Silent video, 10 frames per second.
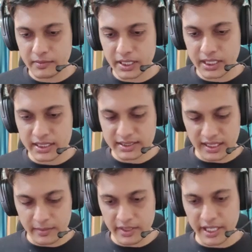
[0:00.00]
but this
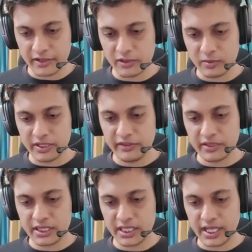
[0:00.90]
time it will be
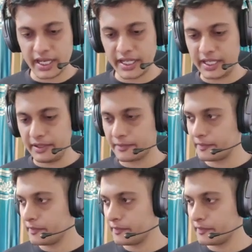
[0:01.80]
with the ID.